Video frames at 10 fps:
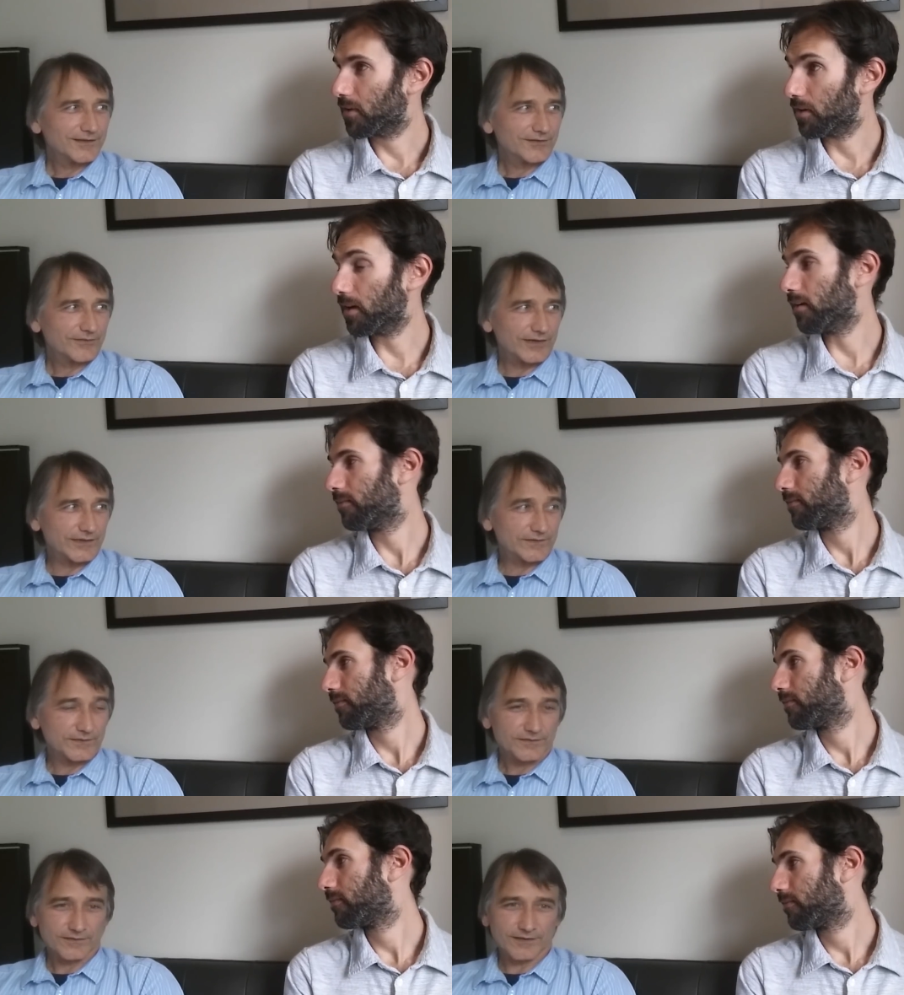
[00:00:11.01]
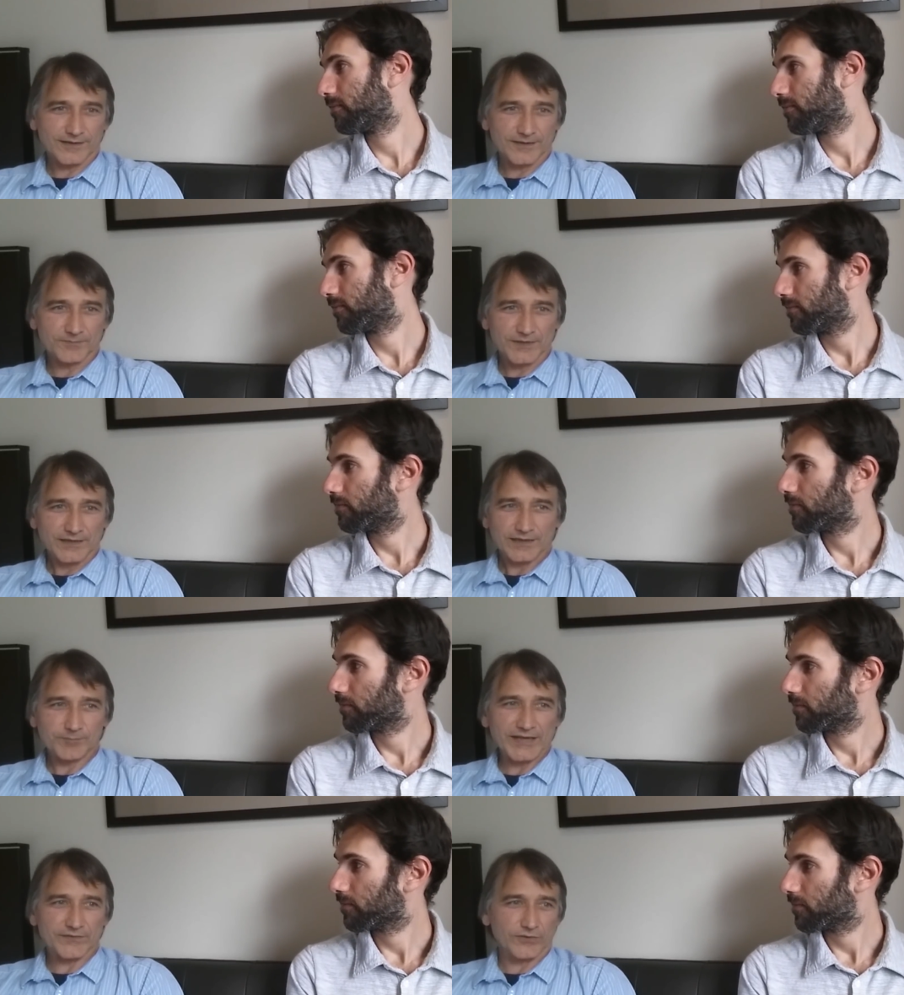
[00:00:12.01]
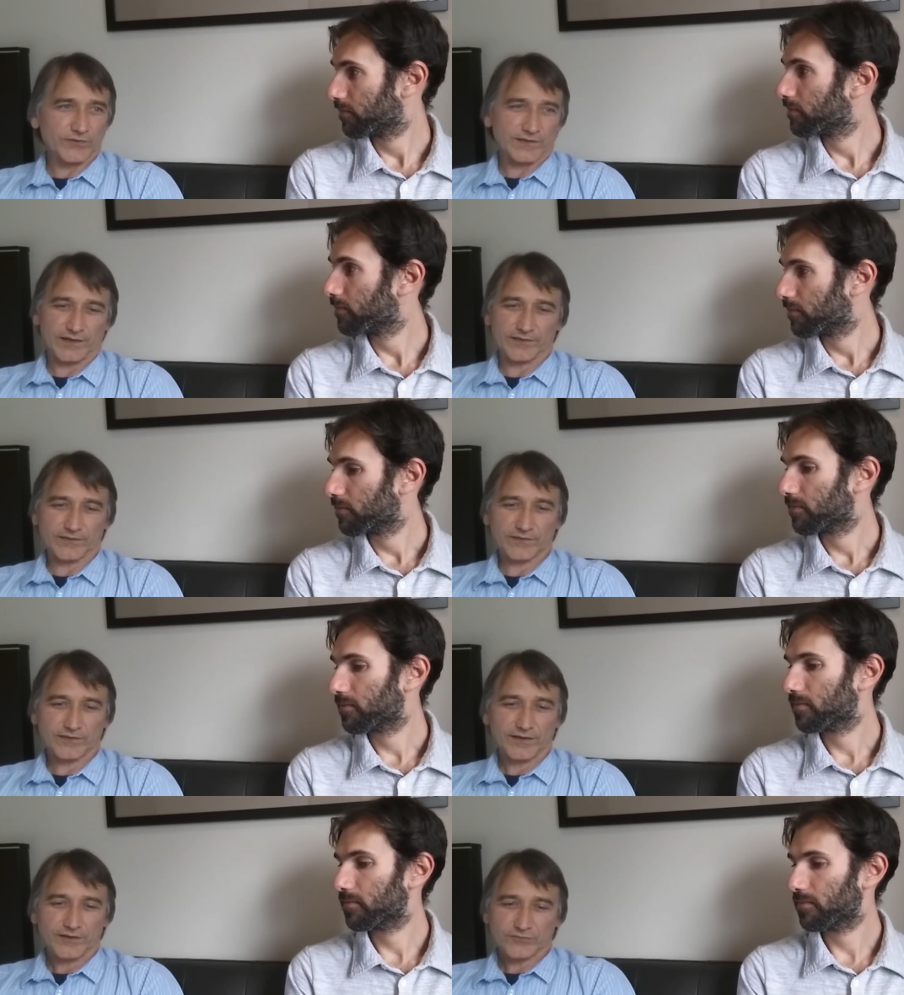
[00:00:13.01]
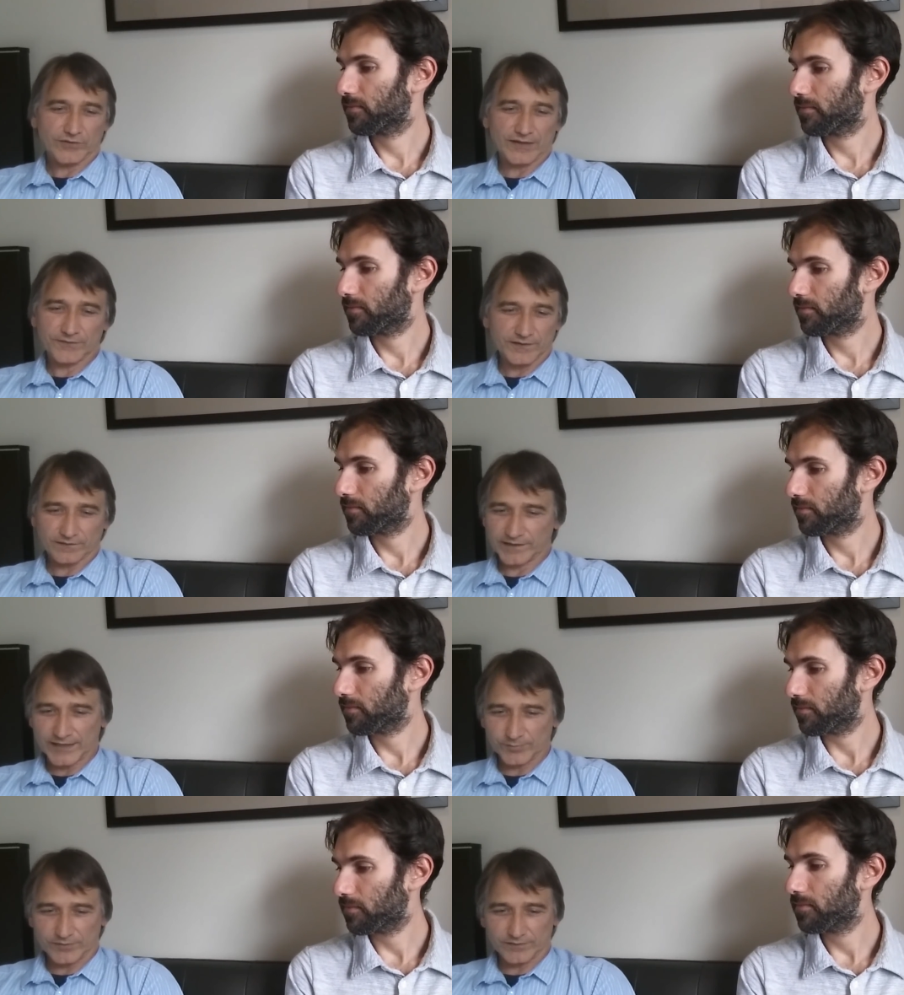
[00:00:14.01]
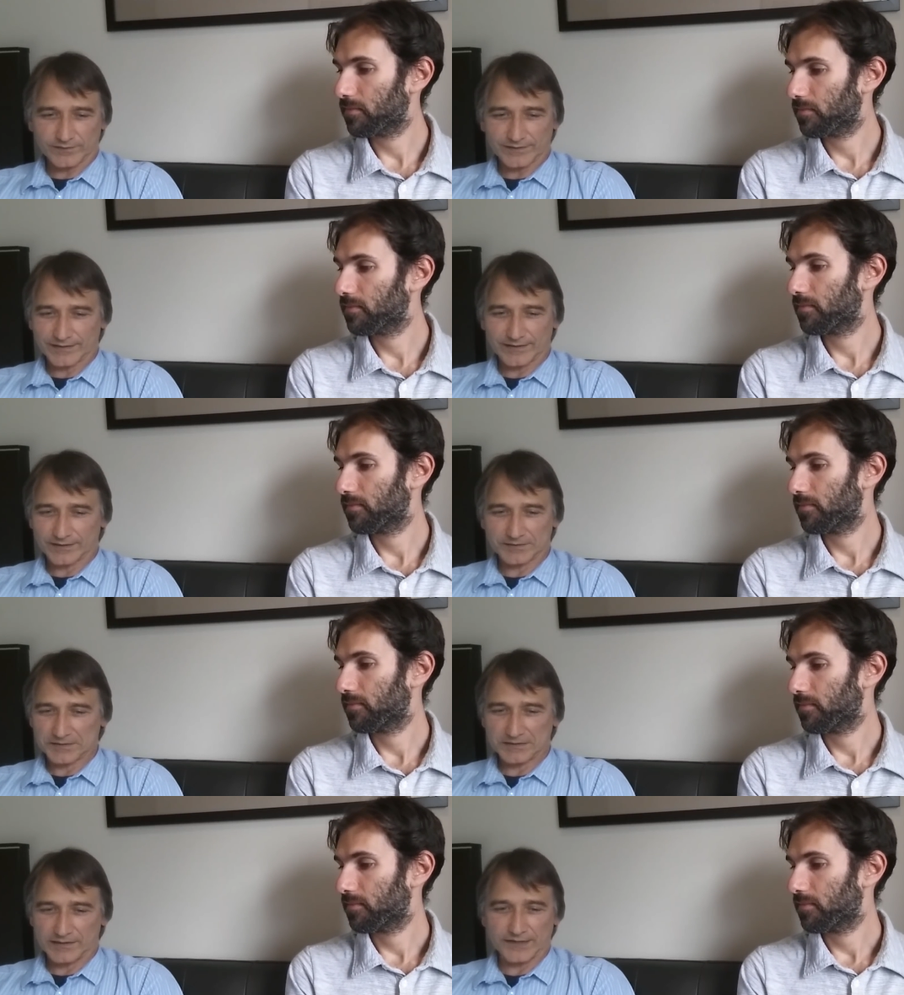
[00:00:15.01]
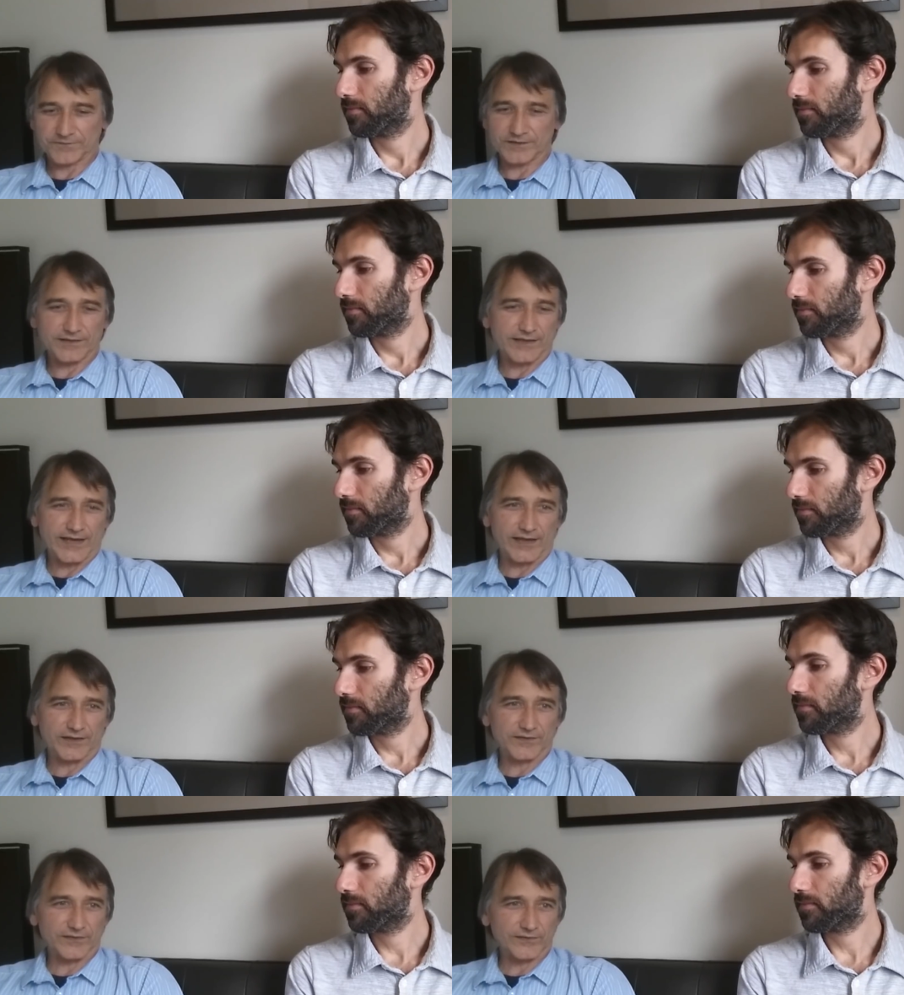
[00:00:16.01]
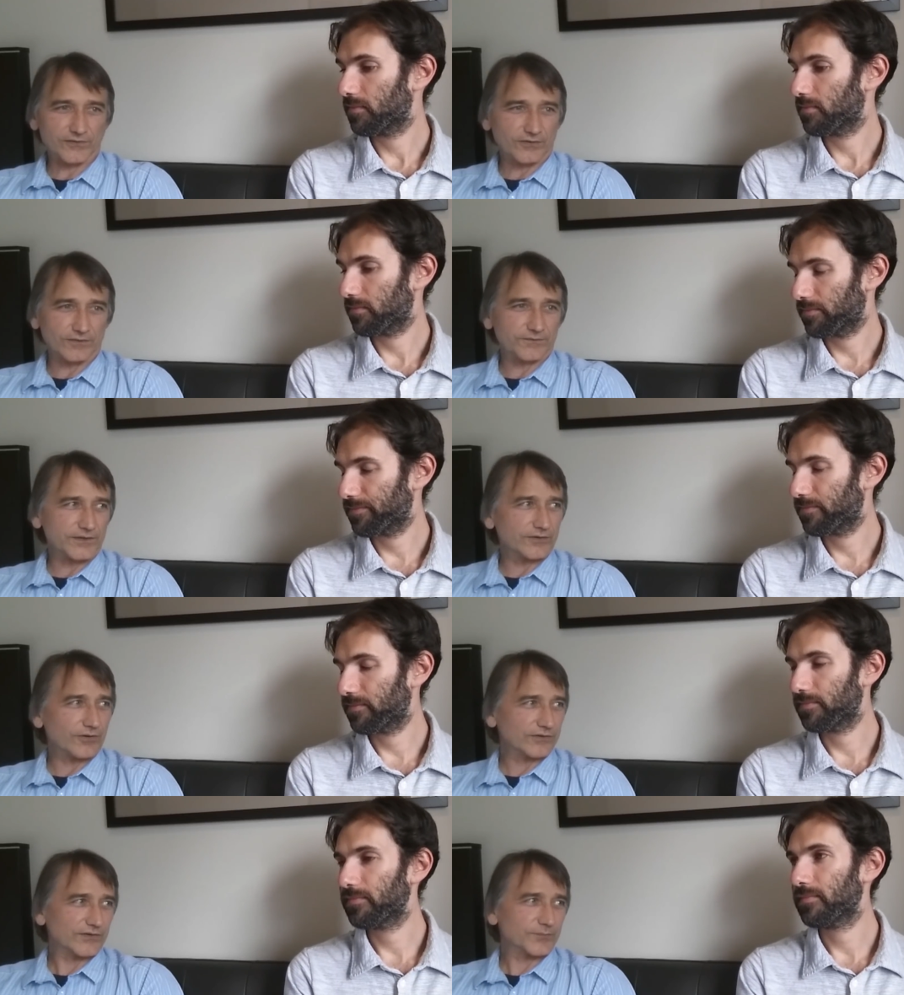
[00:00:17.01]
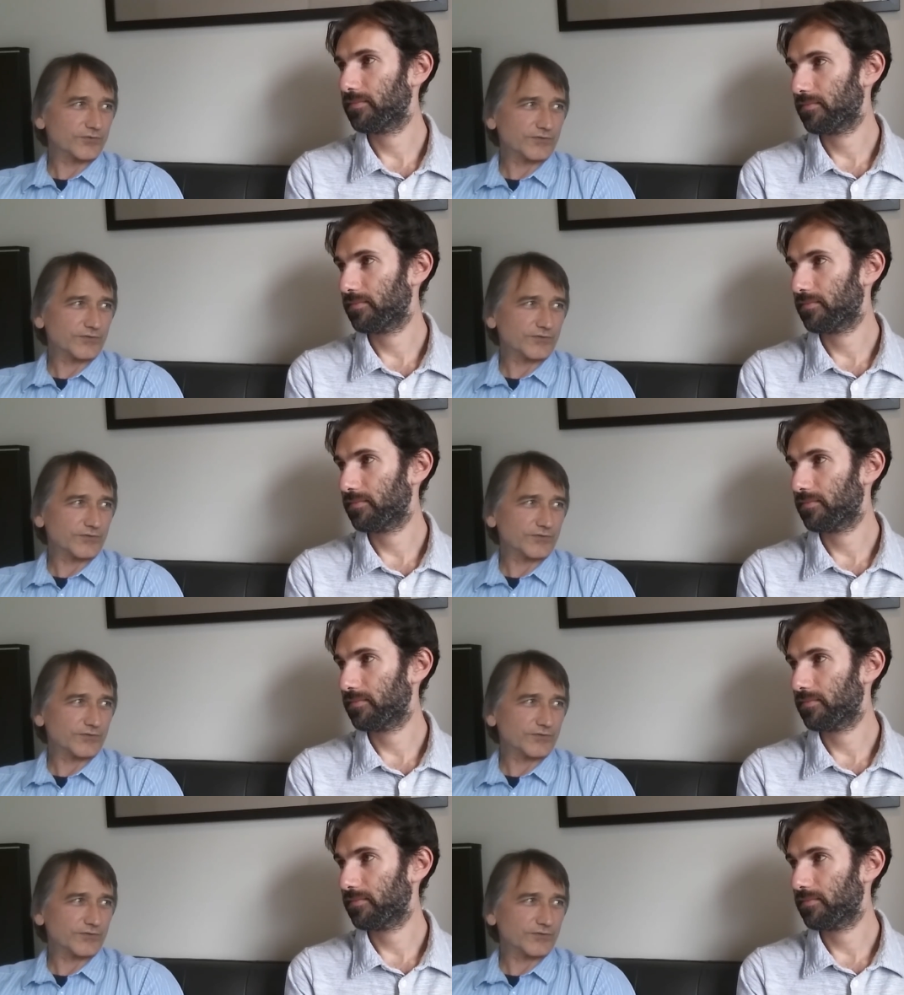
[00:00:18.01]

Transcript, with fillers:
Speaker 1: okay. right? Um, it makes no sense to have this label uh, left in the hands of the autism